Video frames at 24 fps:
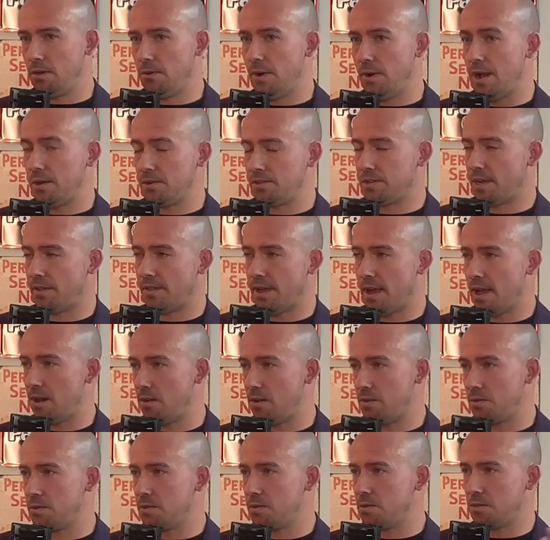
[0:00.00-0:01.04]
outside the
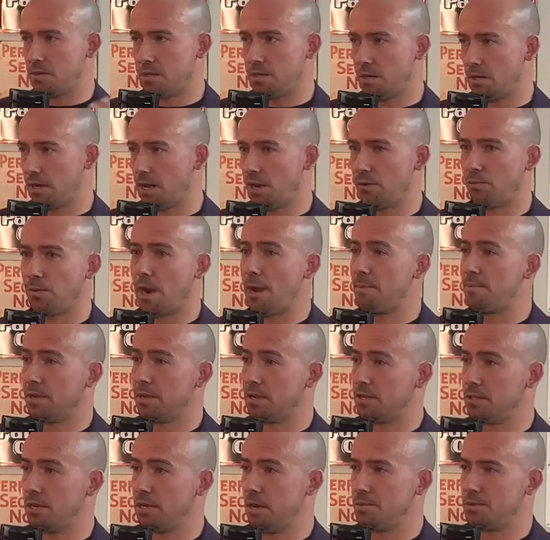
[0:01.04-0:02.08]
house to kind of wrap
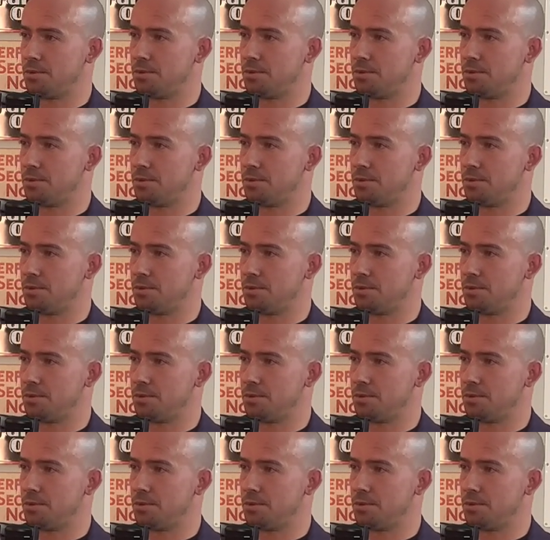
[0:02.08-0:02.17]
things up.